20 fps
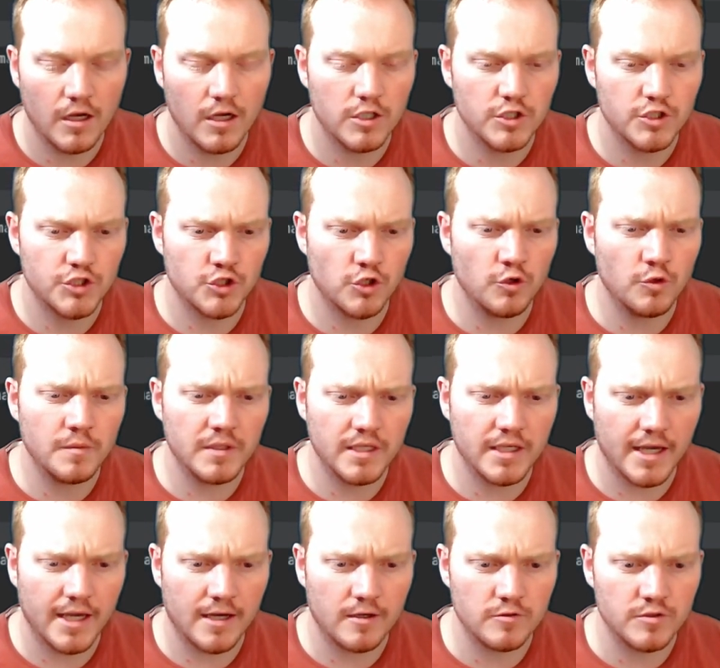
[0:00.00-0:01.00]
Show me
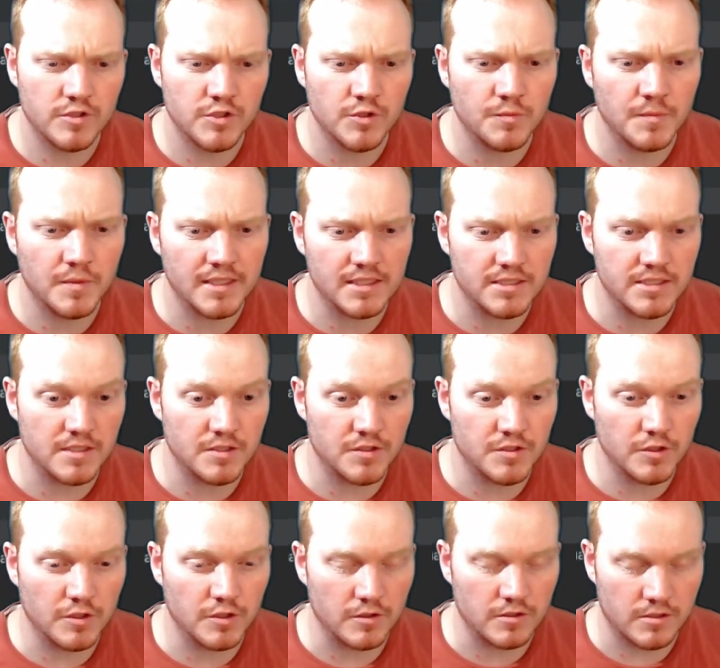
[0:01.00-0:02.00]
how to make
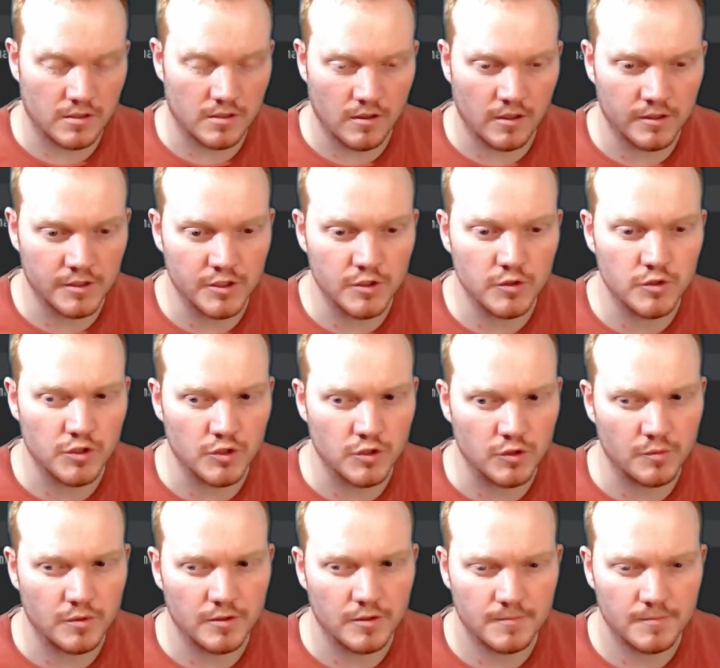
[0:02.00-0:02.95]
dessert on YouTube.